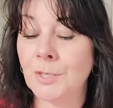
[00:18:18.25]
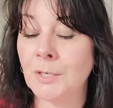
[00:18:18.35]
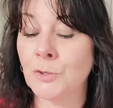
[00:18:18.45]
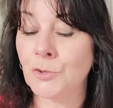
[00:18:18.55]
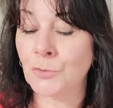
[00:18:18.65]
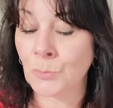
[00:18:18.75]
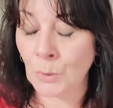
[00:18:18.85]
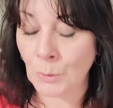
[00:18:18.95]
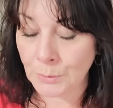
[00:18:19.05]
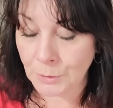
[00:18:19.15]

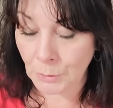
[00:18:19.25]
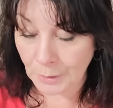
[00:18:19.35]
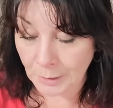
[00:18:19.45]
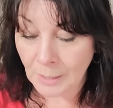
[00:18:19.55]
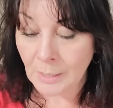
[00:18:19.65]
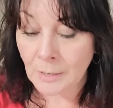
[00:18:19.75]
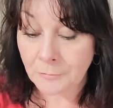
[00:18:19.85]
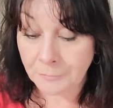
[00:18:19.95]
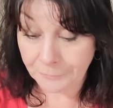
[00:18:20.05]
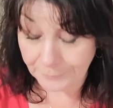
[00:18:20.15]
control your
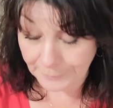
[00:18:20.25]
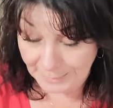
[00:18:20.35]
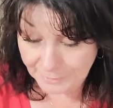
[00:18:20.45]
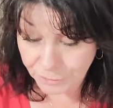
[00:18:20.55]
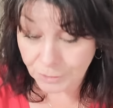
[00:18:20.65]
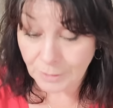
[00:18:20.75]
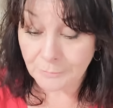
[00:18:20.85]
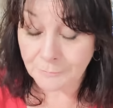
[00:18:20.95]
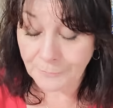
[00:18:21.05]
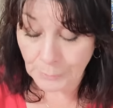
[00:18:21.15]
flesh,
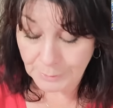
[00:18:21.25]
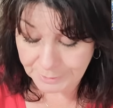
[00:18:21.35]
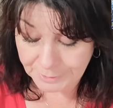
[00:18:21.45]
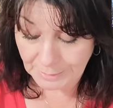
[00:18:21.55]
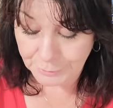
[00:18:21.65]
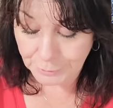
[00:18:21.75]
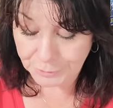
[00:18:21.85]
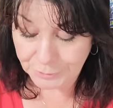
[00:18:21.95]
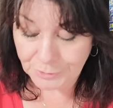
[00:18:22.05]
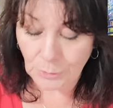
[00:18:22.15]
focus on your
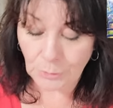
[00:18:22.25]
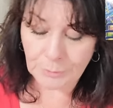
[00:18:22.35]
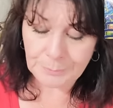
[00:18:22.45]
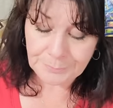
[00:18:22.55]
soul.